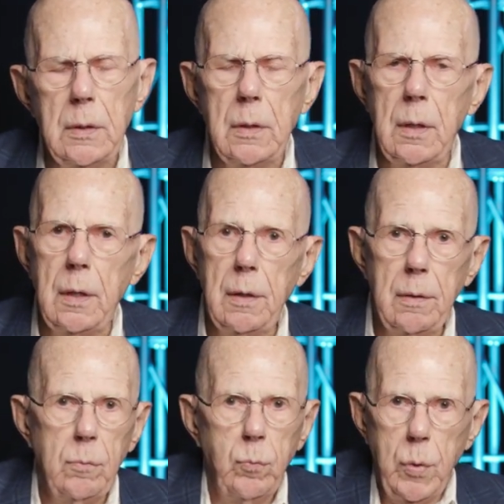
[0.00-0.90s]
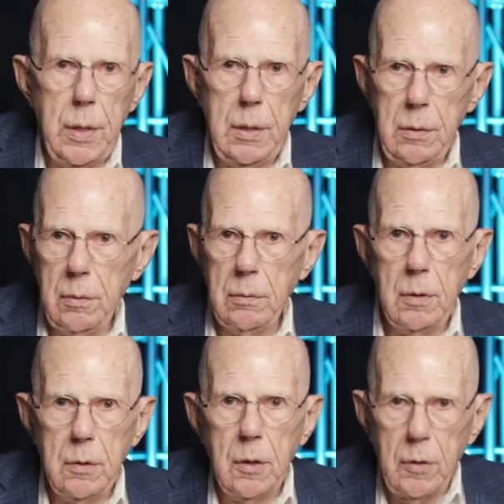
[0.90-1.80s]
Uh, we
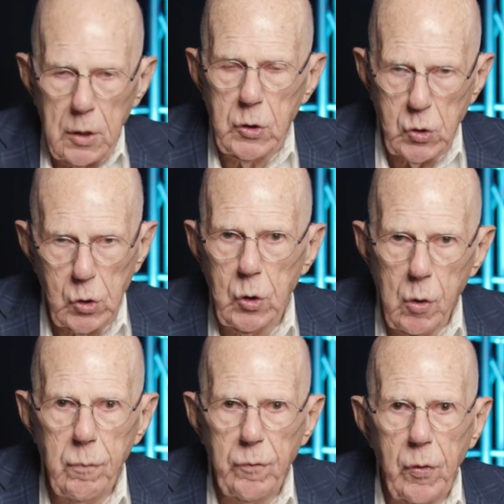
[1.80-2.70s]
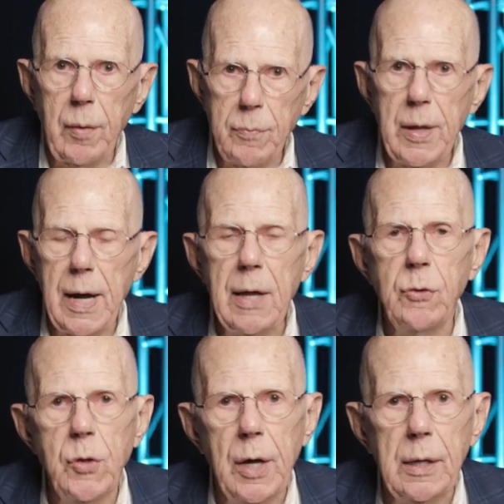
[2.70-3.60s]
assume from
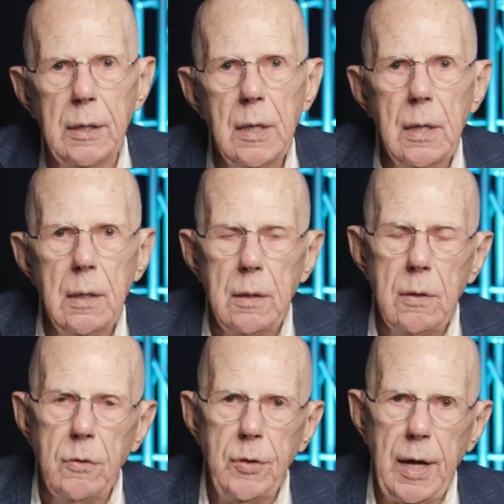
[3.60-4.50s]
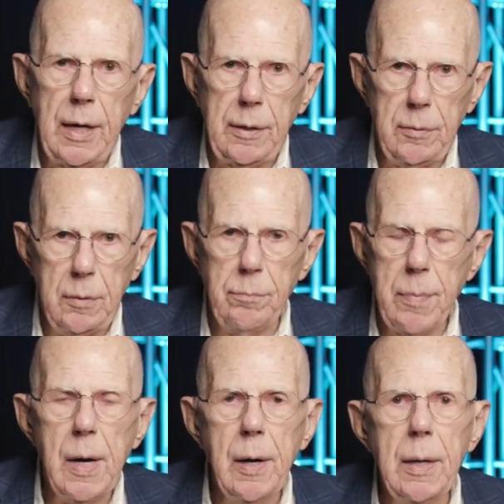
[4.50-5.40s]
that that that
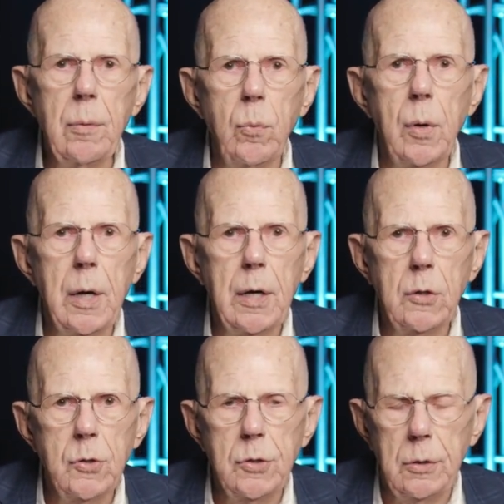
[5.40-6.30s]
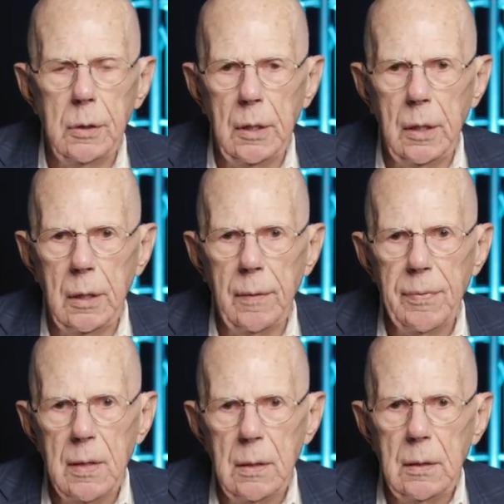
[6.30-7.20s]
Mary was uh,
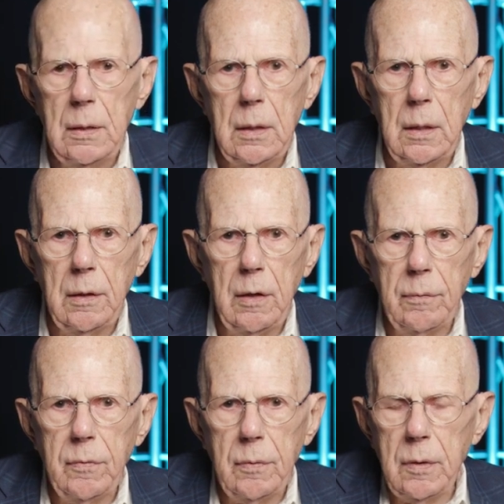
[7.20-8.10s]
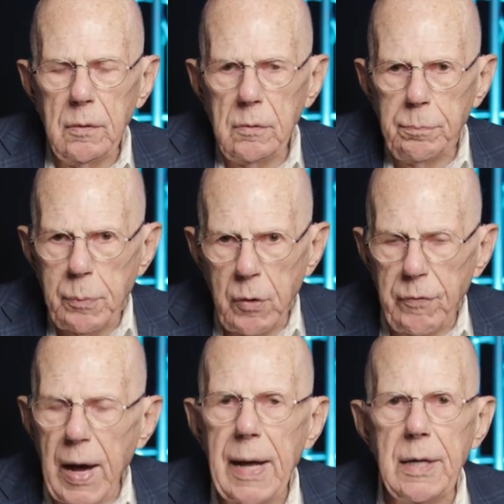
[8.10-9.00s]
uh,
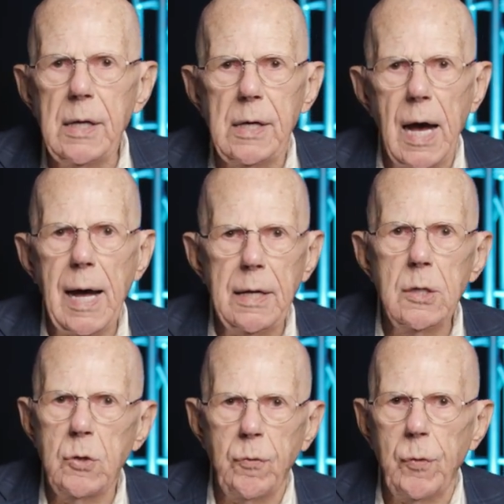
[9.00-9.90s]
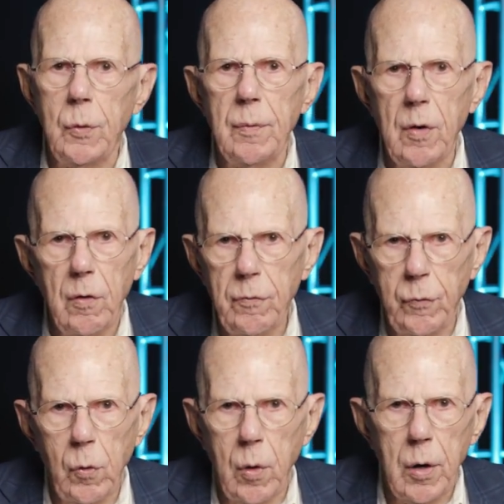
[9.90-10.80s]
providing guidance for
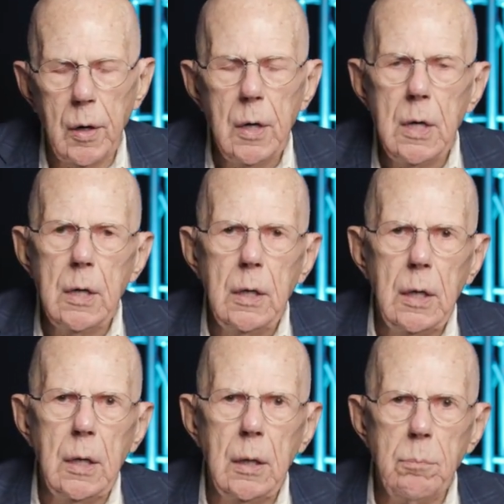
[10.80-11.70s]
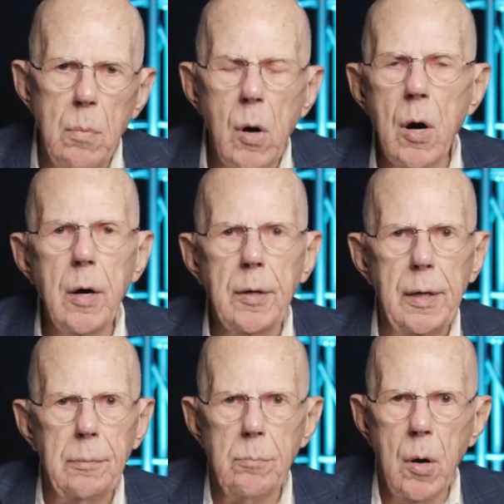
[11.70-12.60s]
for uh, Mark,
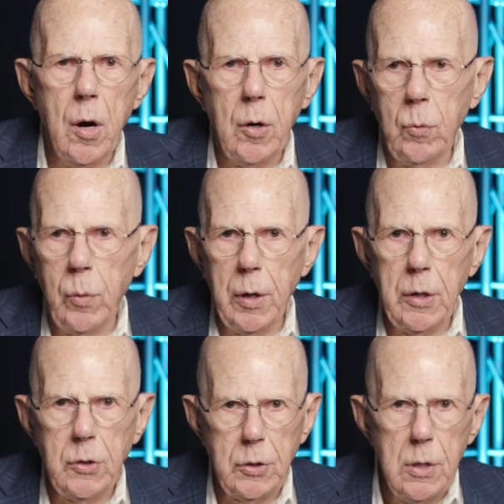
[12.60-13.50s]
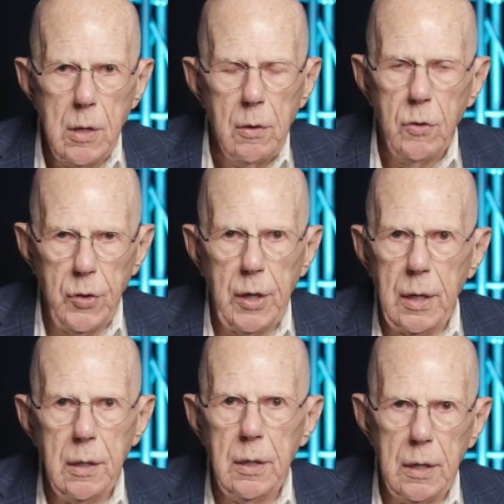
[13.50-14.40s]
and Mark was
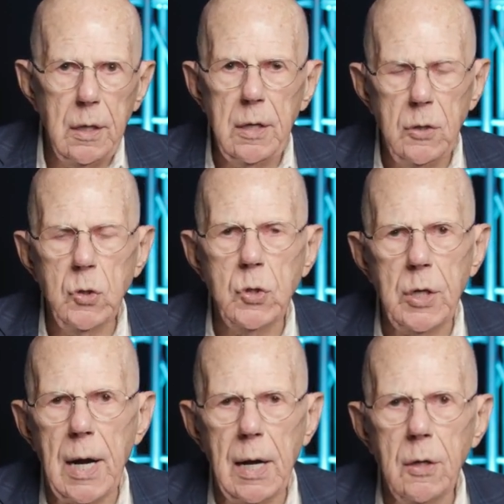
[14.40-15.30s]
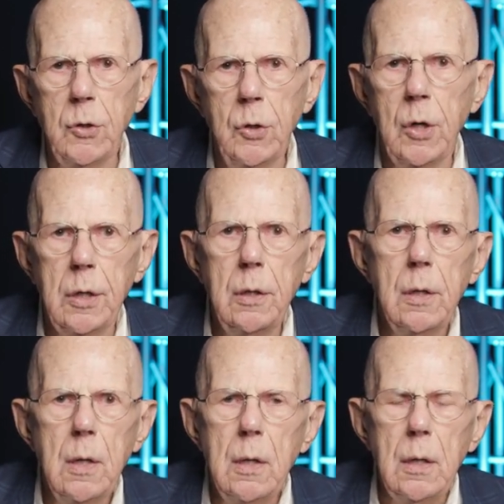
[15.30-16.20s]
then in his childhood
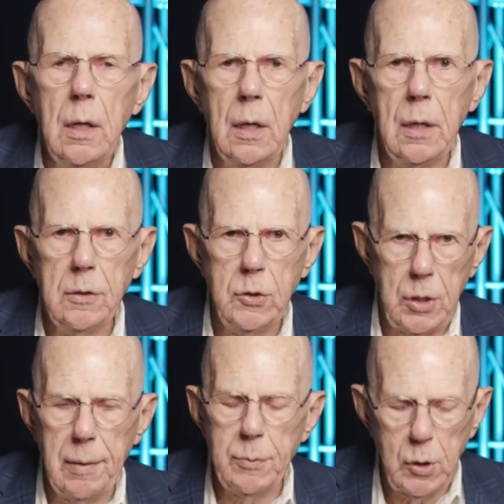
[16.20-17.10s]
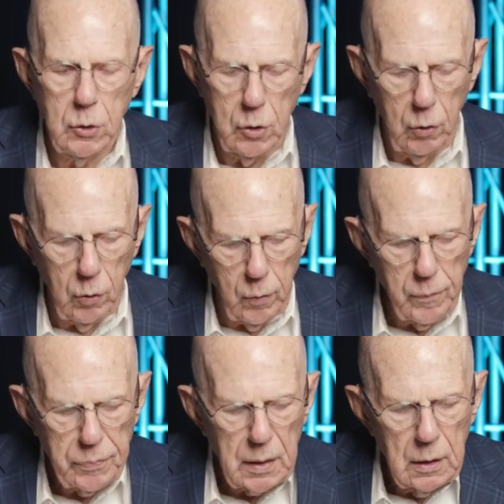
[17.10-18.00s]
uh, subject to
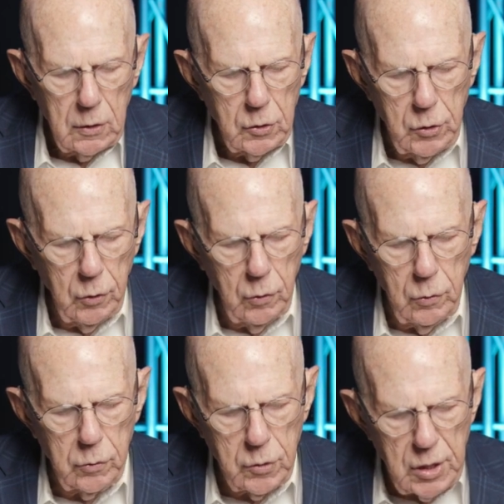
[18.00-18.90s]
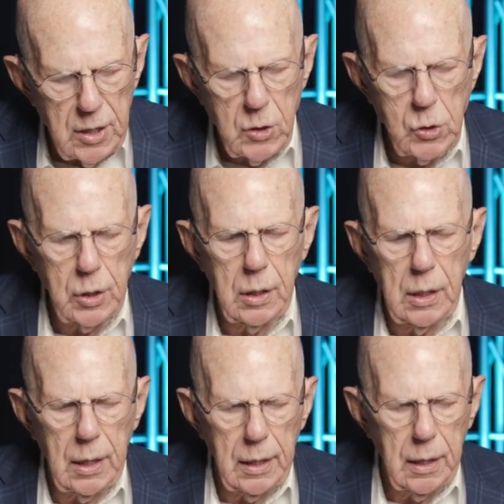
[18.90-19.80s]
to teaching
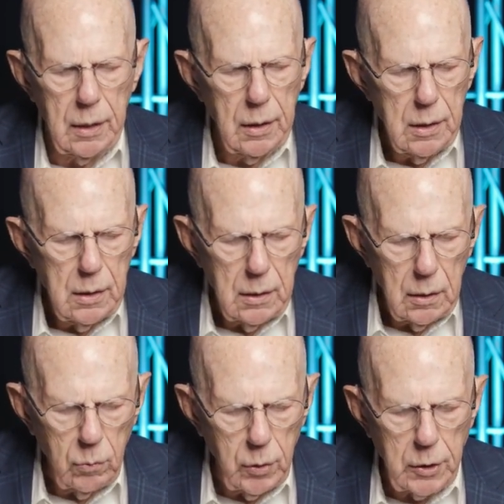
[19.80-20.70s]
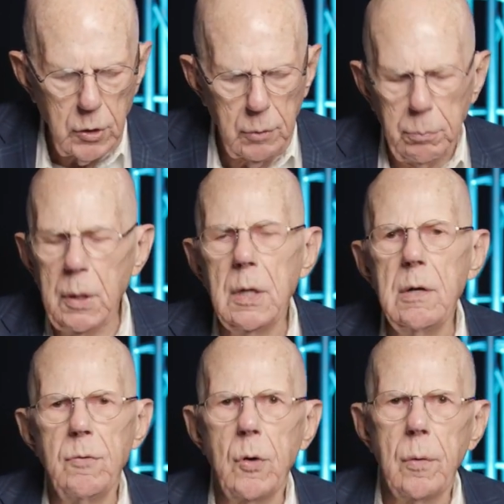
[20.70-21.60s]
and was a
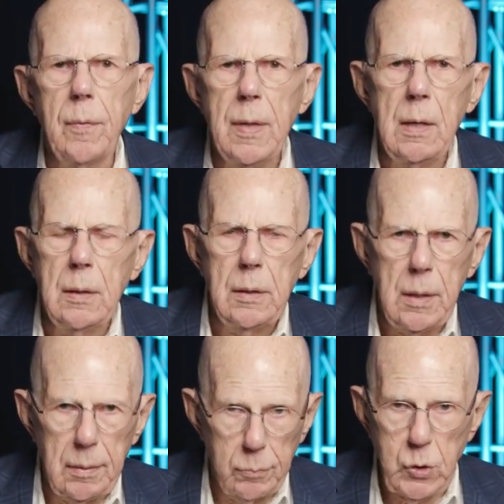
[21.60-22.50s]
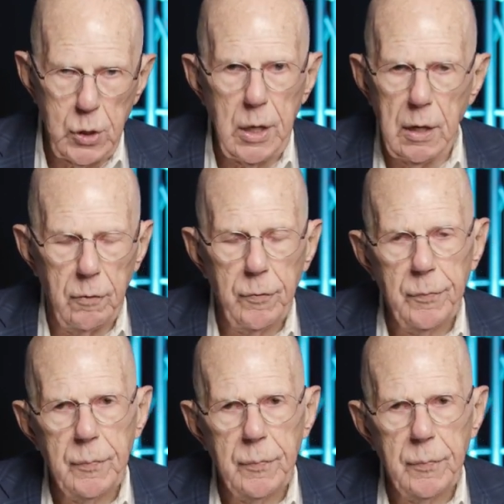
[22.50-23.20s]
believer himself.